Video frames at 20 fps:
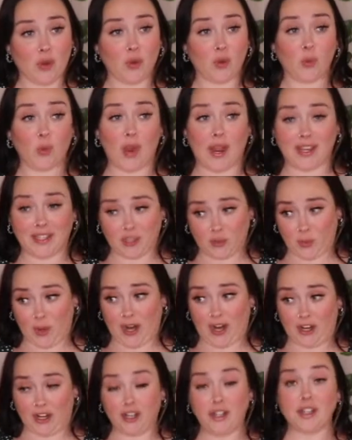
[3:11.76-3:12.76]
waist
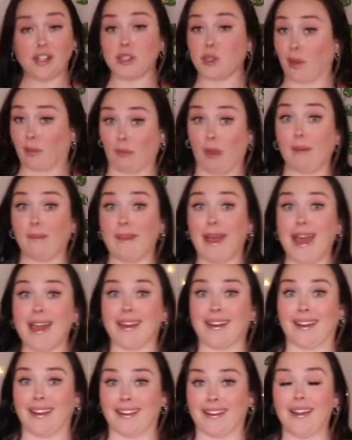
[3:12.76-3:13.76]
wear, so I'm not mad
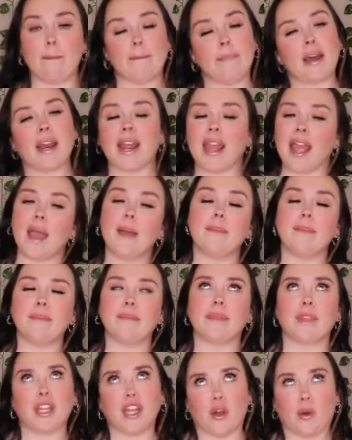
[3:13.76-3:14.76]
at it, but I
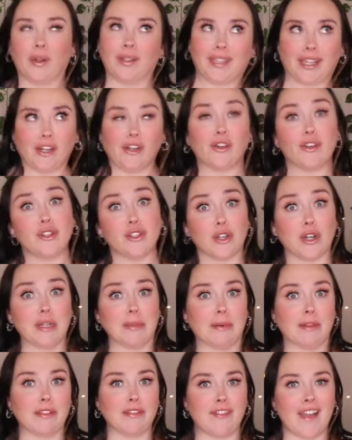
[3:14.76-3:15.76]
am, you know, a little concerned
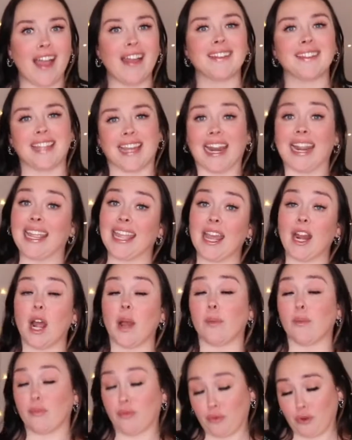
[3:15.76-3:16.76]
about the fact that I
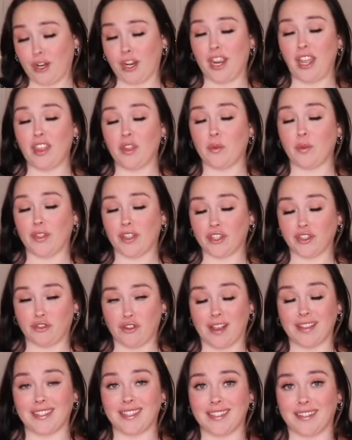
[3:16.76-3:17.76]
cannot breathe when this
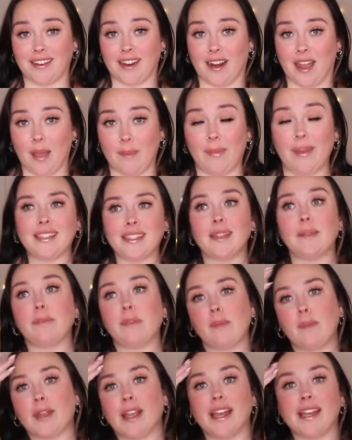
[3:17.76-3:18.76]
dress is done up
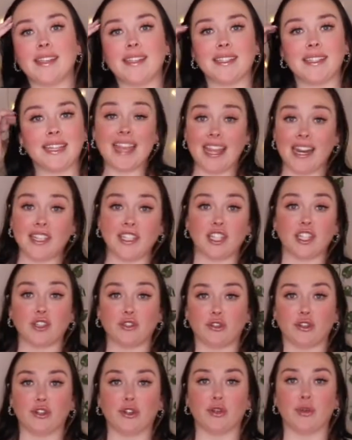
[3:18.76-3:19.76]
simply because it is a
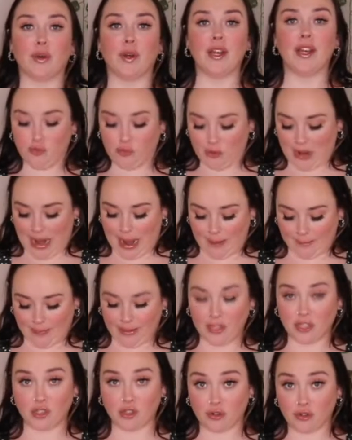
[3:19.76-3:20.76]
true wrap
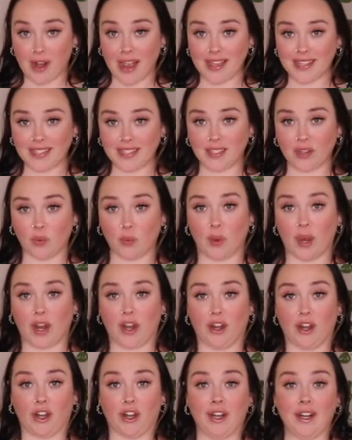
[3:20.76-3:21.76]
dress
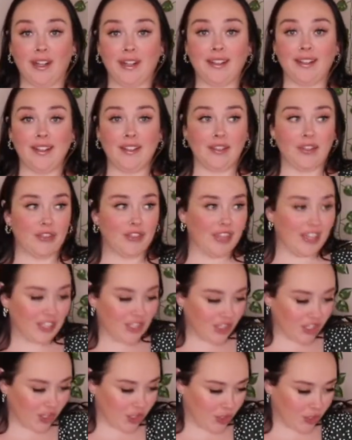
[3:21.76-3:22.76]
where
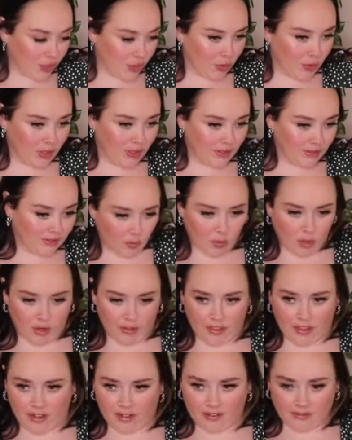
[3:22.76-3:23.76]
these two, where are
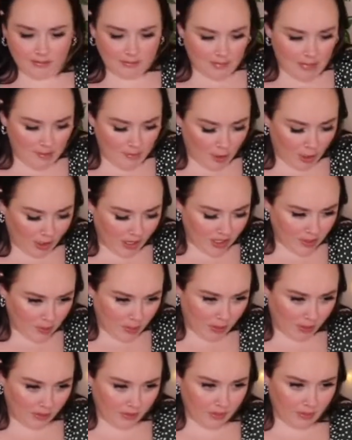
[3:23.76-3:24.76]
they? My body
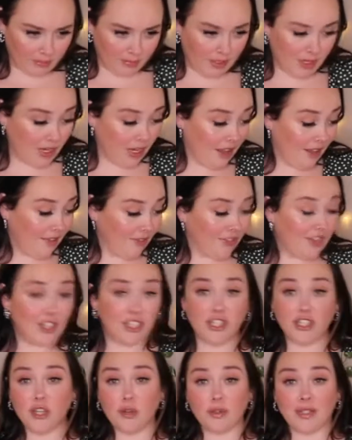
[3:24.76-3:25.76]
swallowed them.
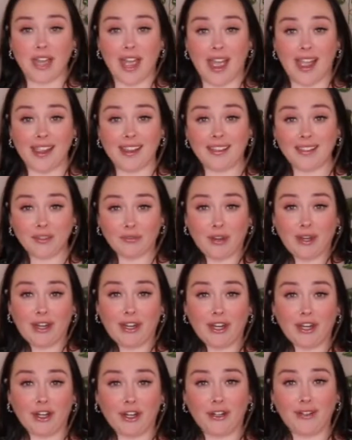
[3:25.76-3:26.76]
These two ties right
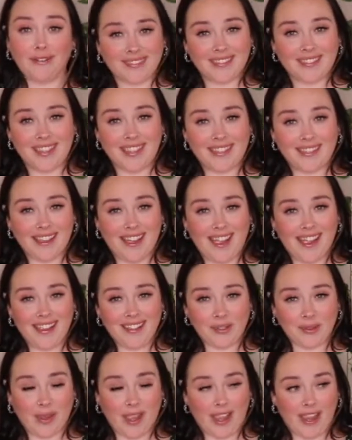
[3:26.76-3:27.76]
here, these
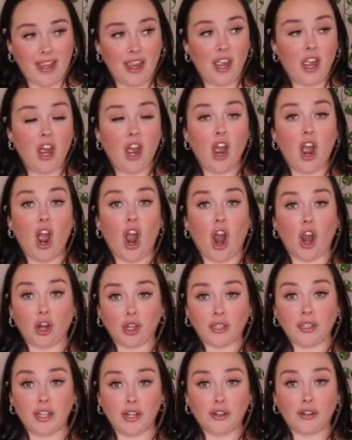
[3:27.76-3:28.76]
guys, okay, are
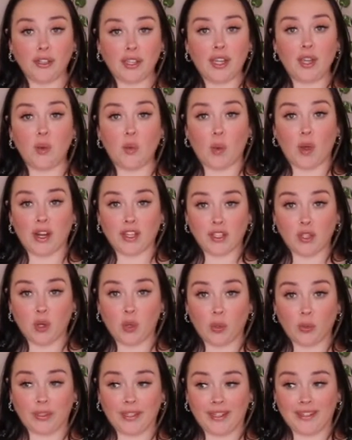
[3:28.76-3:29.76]
literally what is
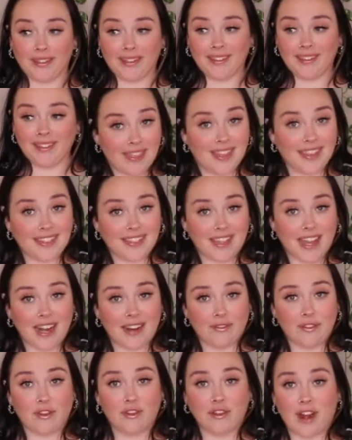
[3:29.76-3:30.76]
holding this side
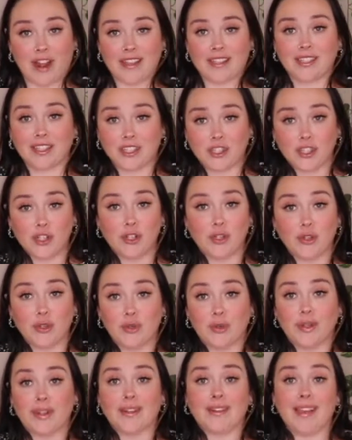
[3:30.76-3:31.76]
of the dress
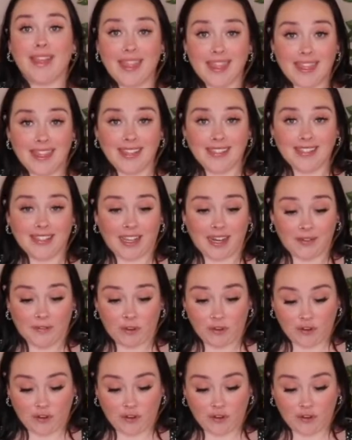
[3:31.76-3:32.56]
to this side of the